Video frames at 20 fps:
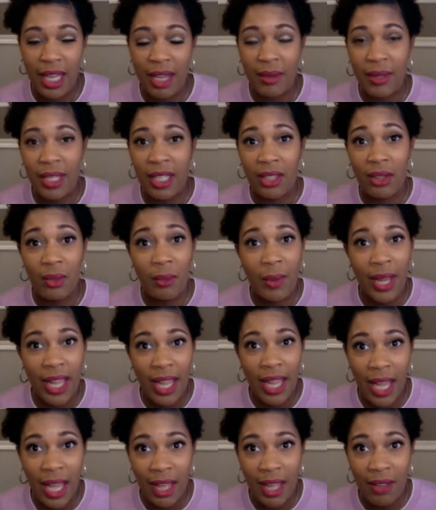I would get the
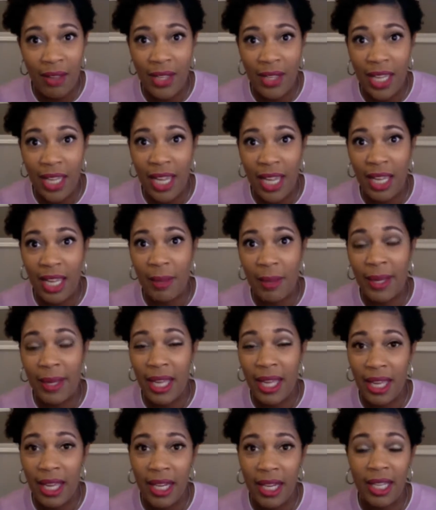right IV
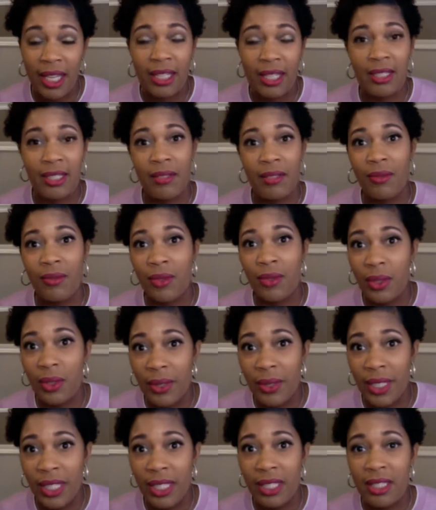antibiotics and
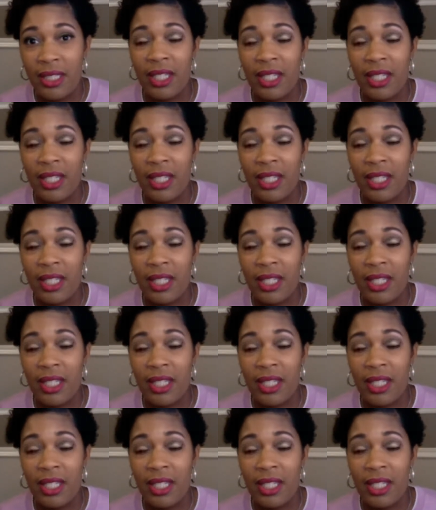fluids